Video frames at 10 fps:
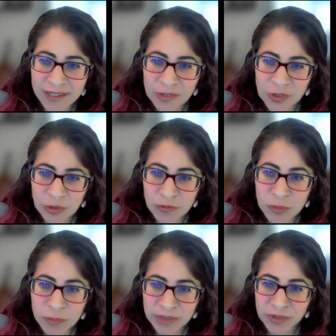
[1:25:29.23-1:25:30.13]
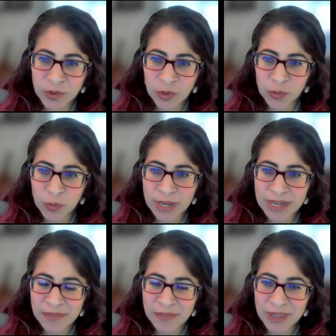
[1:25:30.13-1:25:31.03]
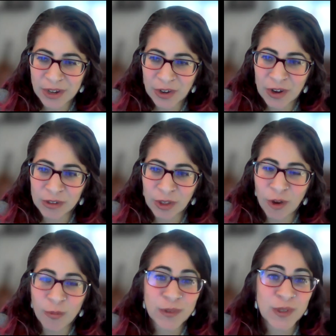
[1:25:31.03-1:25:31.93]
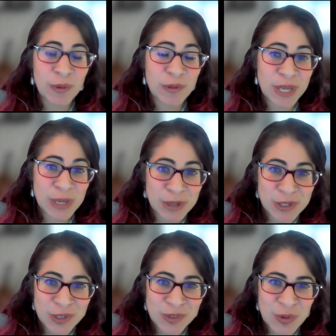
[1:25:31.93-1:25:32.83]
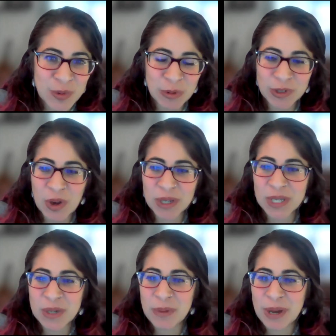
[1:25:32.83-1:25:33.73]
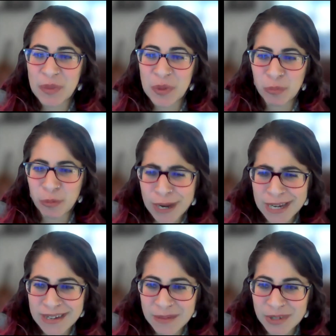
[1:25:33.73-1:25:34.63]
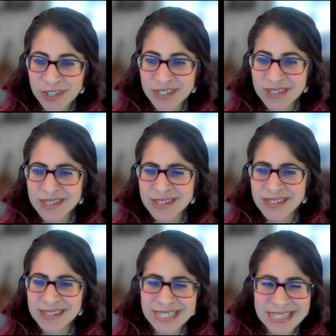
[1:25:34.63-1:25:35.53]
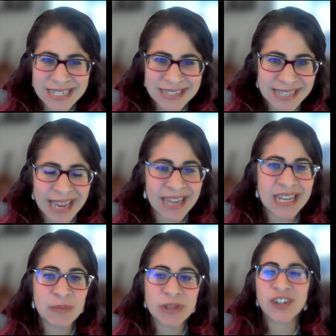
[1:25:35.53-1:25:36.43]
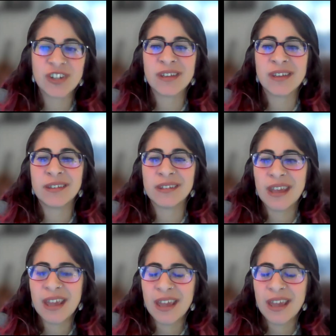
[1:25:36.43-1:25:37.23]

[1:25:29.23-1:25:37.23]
And so if you missed, those went in there along with some of the images that we were talking about, the brain images, the CT scan images.